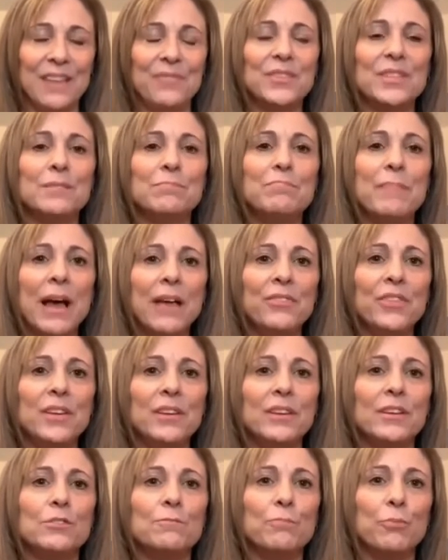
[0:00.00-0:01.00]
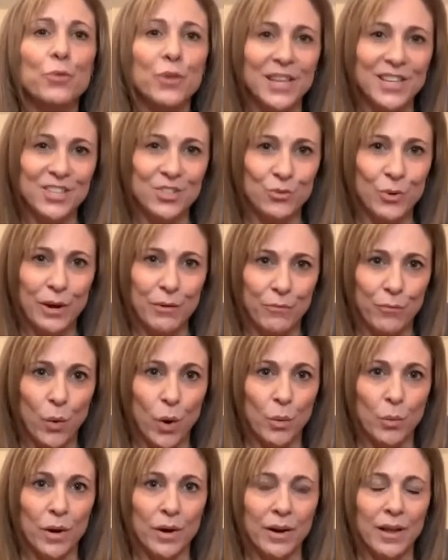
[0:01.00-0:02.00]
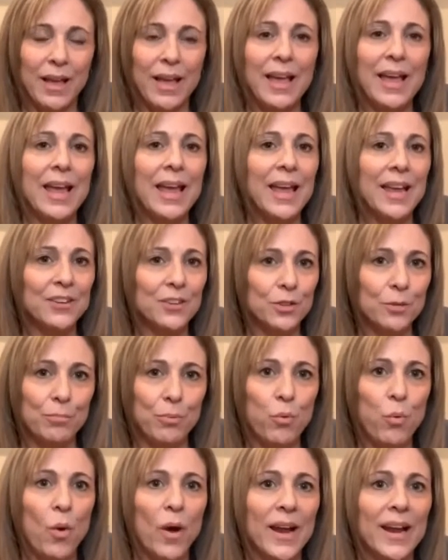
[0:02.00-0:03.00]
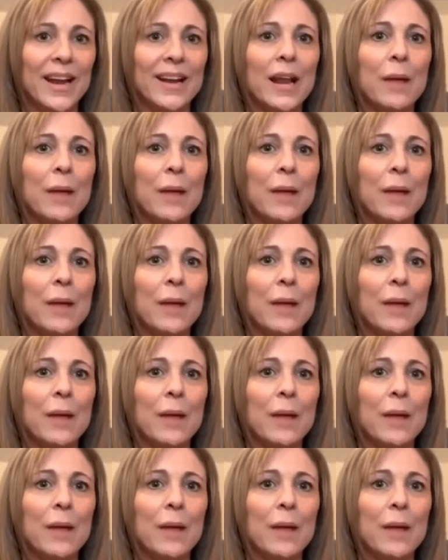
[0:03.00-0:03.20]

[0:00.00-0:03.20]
And this method is pretty straightforward and to the point.